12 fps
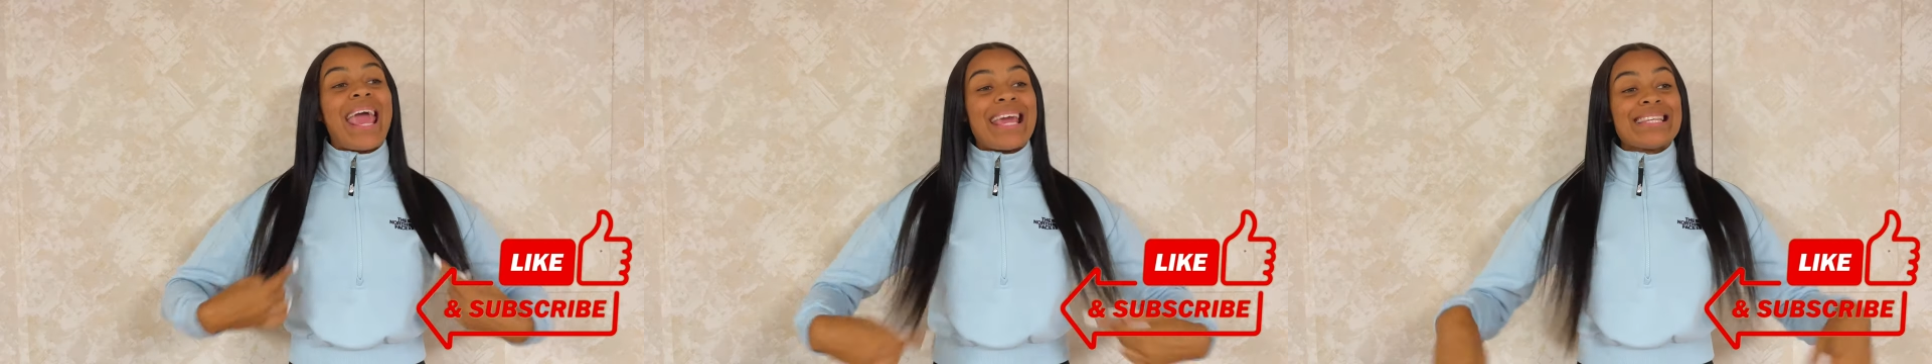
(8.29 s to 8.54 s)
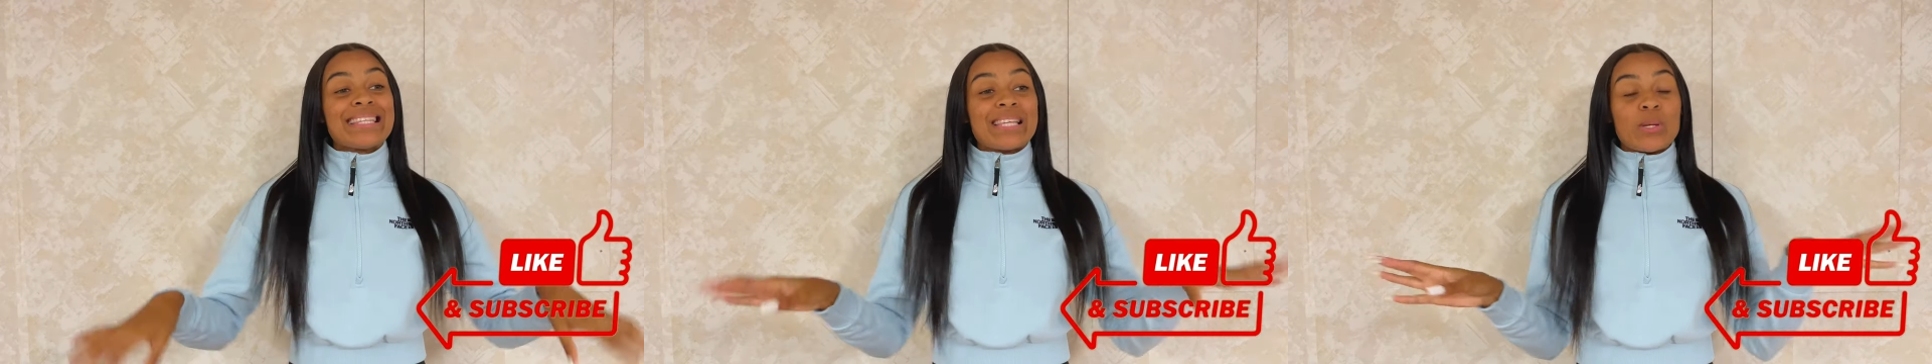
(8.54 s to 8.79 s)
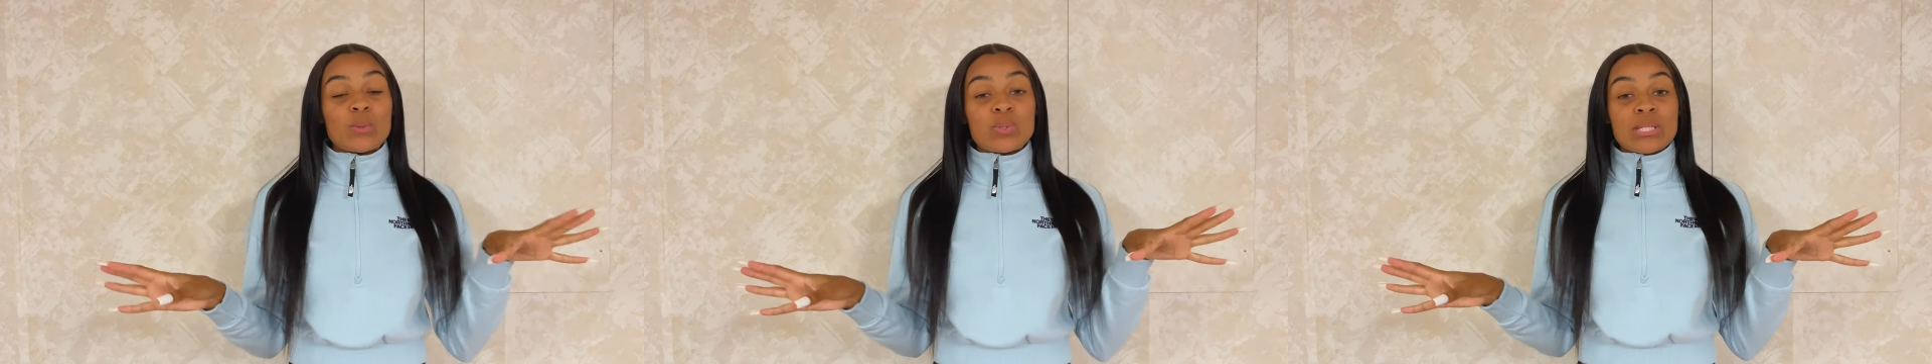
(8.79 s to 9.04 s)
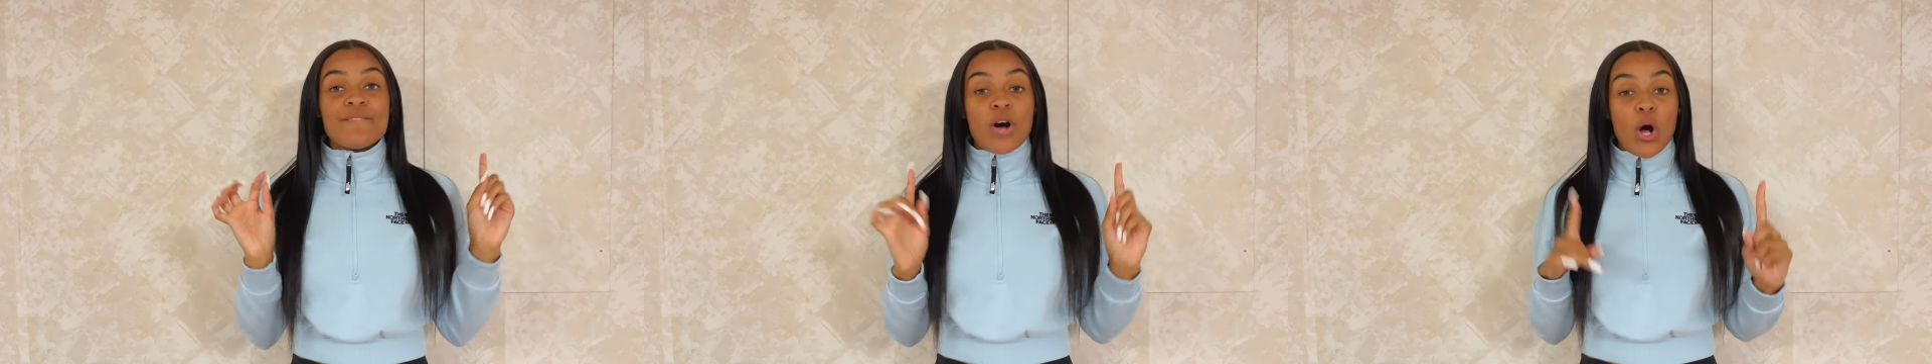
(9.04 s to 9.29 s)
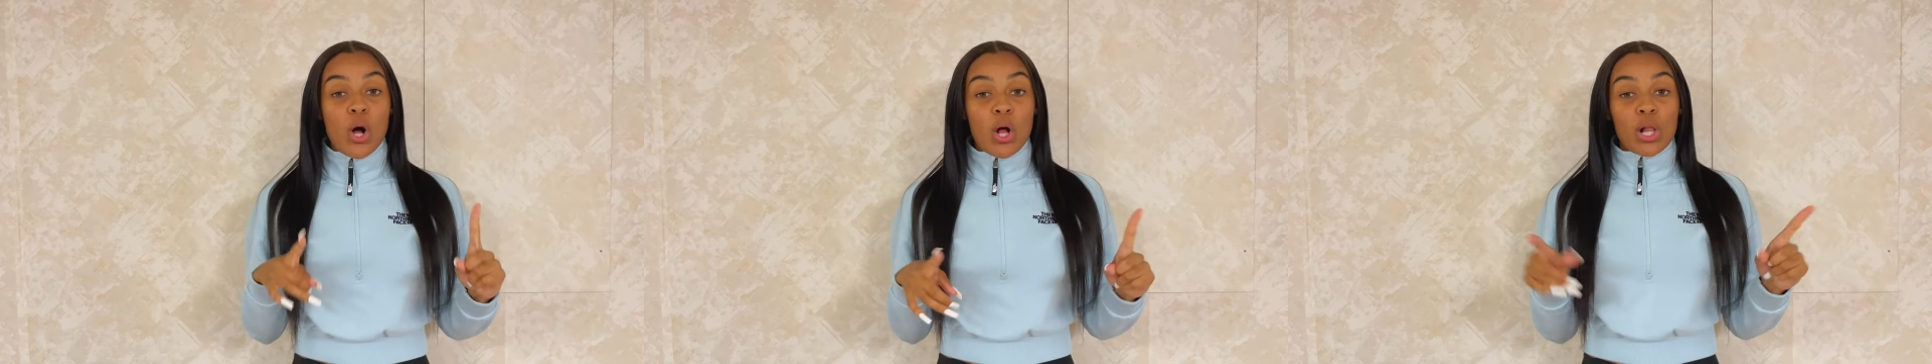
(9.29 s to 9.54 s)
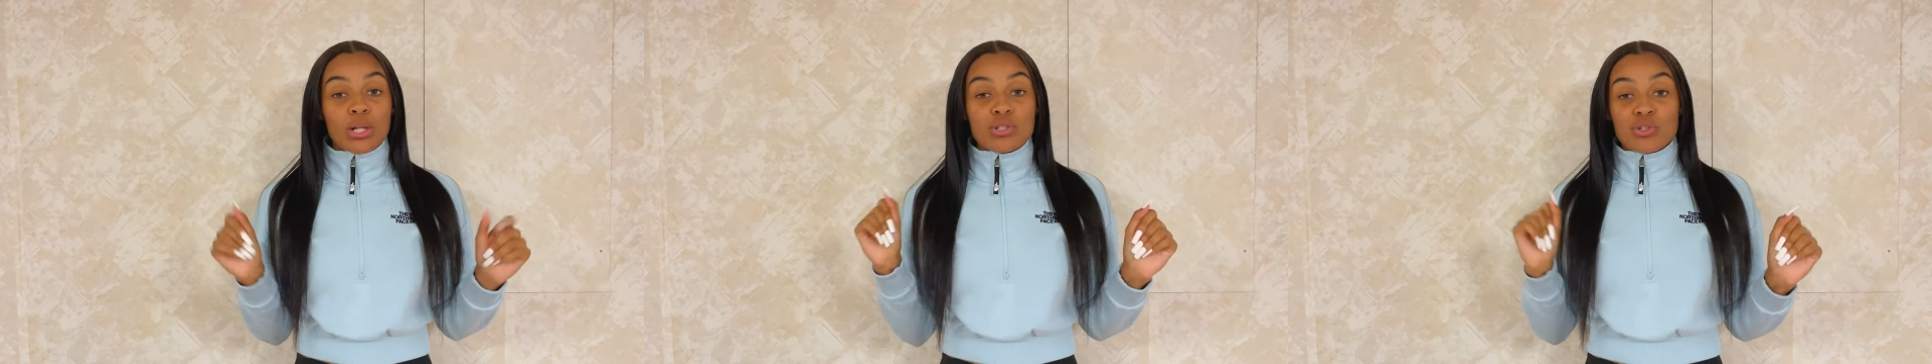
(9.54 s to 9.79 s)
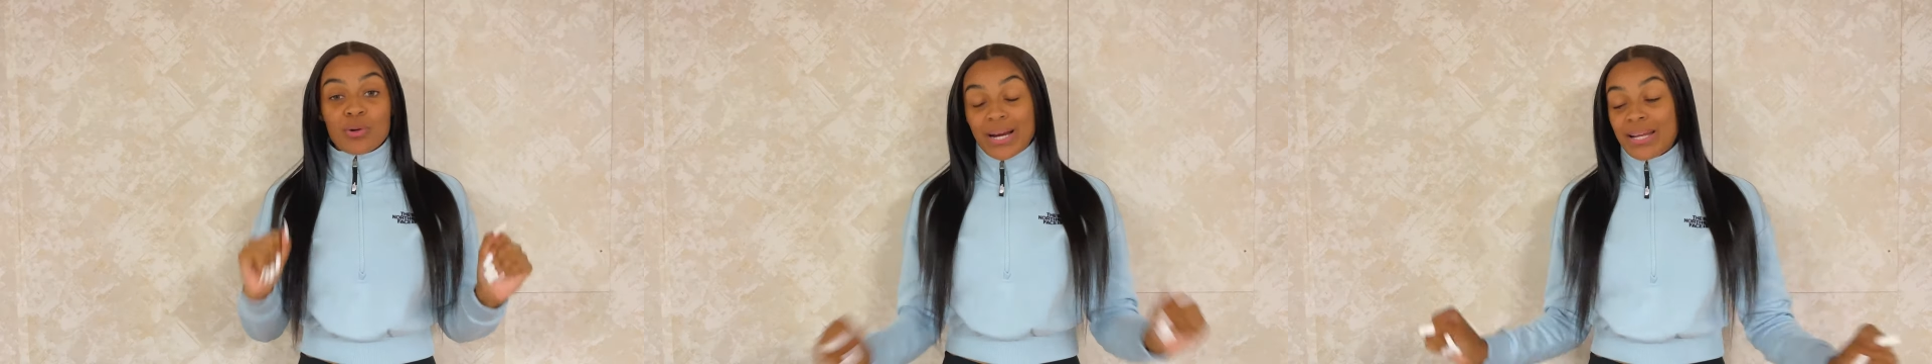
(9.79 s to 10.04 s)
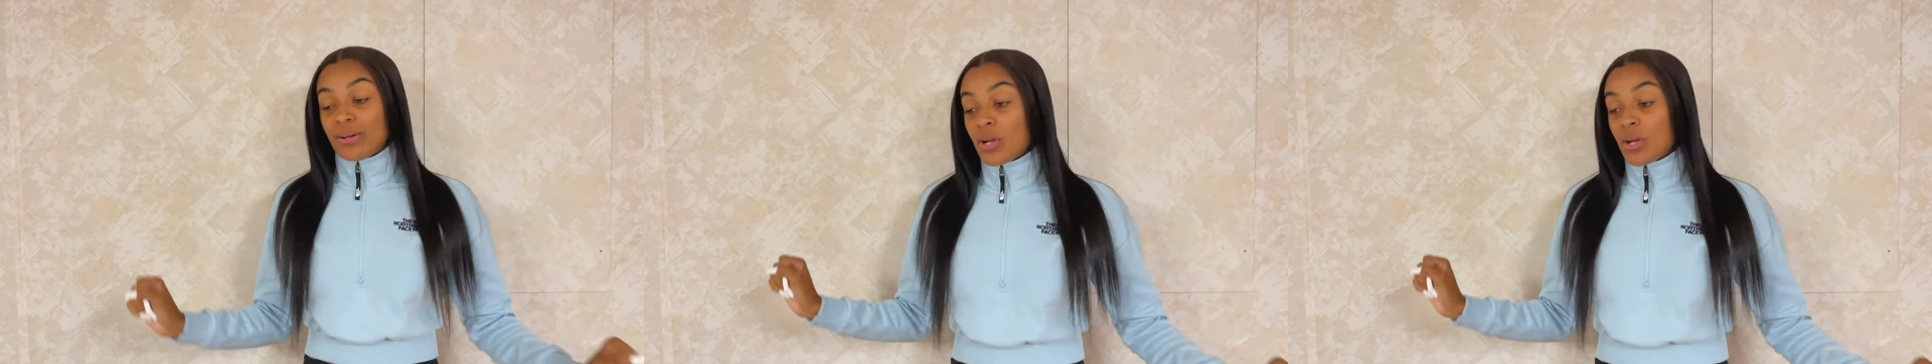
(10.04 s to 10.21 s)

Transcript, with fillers: asos fall try on